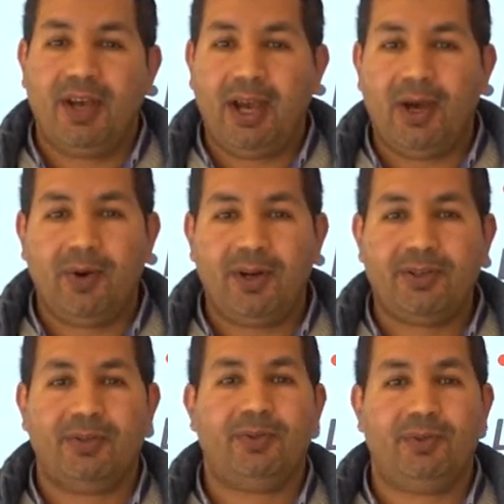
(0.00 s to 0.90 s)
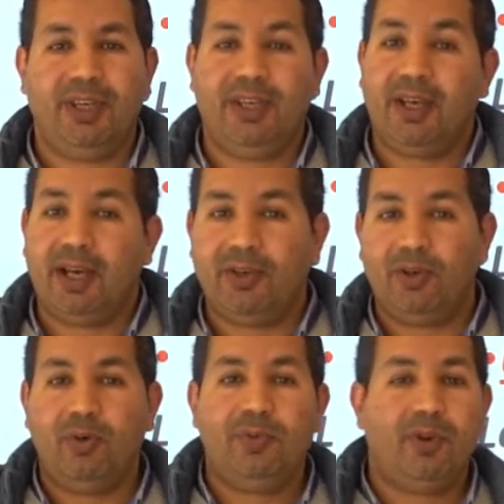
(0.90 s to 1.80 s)
How are you today? I
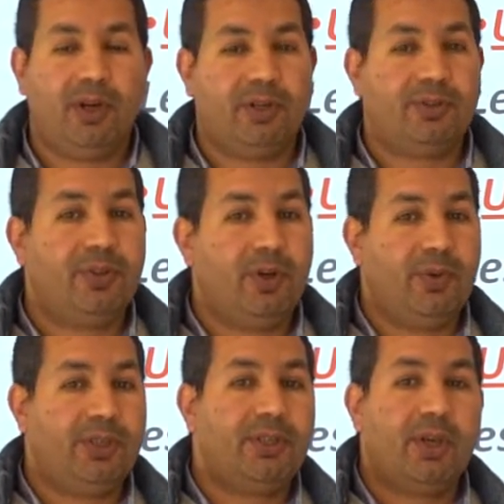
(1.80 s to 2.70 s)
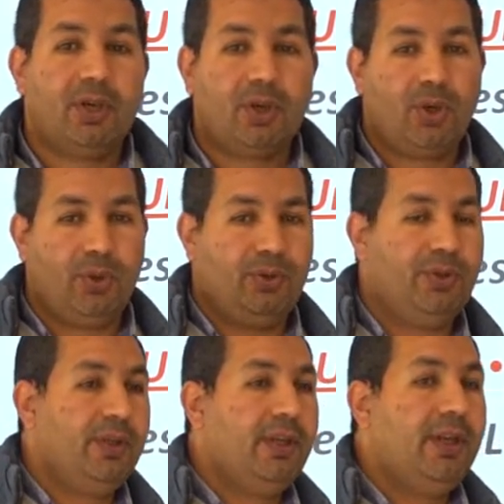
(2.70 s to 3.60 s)
hope you are doing good.
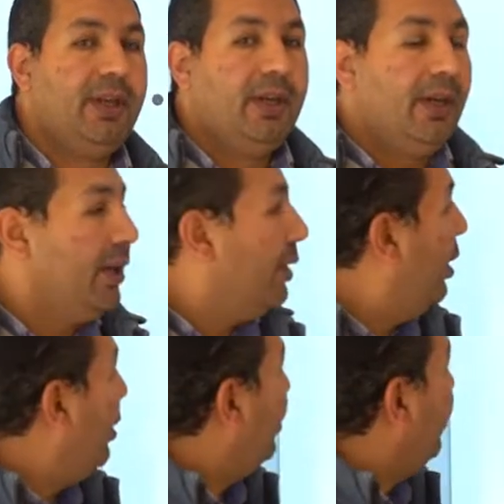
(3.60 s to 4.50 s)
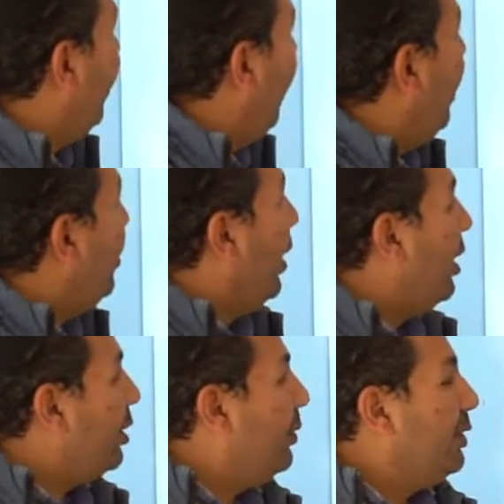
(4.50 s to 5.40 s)
Today we
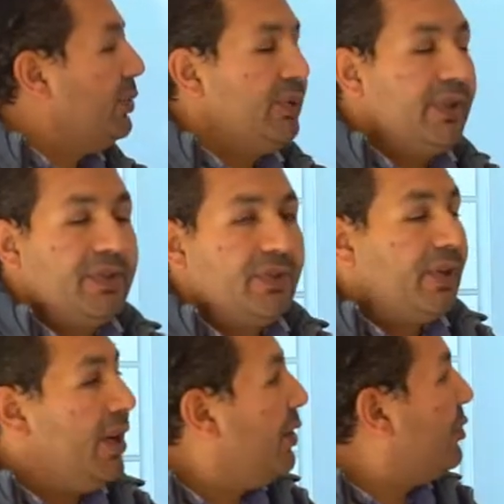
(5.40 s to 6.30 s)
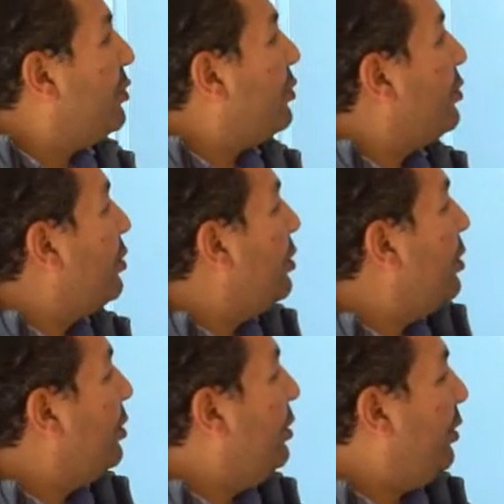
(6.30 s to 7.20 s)
are going to discuss
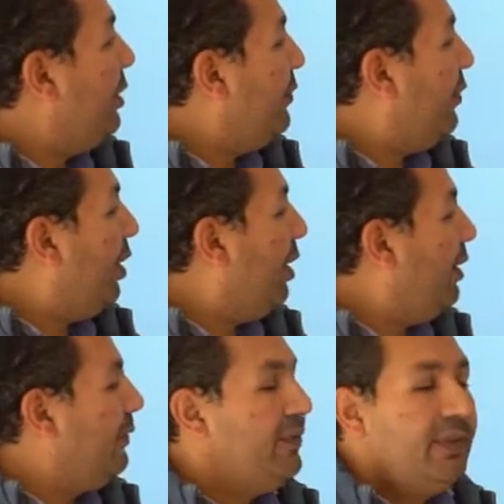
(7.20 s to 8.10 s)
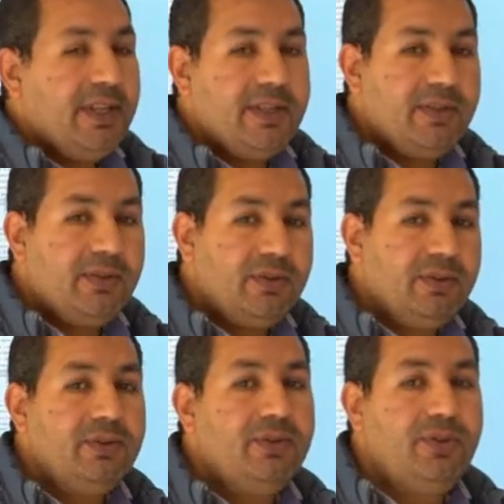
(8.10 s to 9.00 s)
Unit 5,
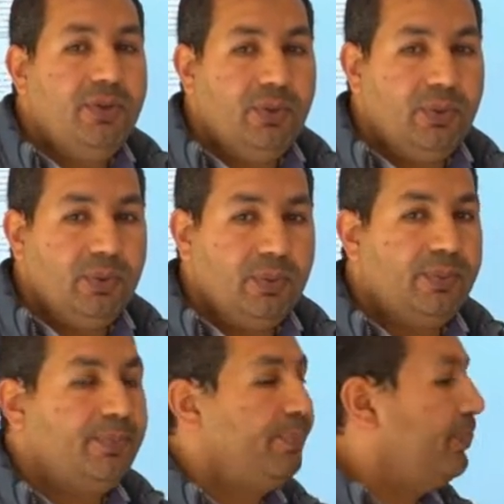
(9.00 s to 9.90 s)
Lesson 2.